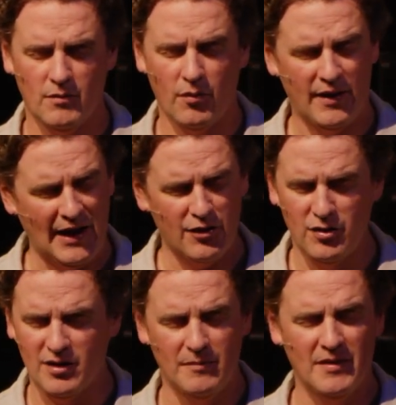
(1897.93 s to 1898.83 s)
Right now you
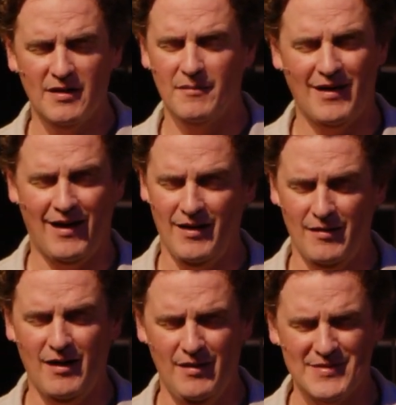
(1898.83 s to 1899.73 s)
can admit, man,
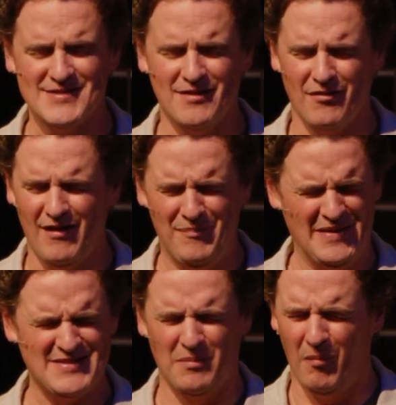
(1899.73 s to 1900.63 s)
I am a sinner. I've
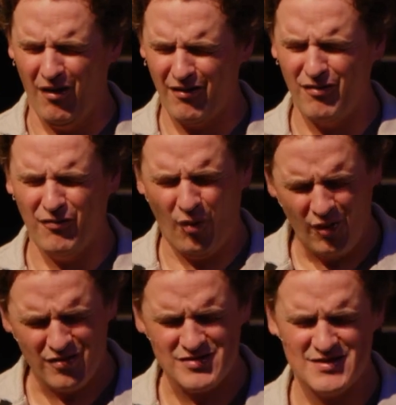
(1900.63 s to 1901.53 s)
missed the mark, of
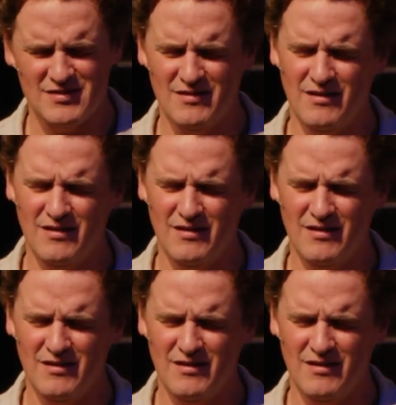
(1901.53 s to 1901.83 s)
course.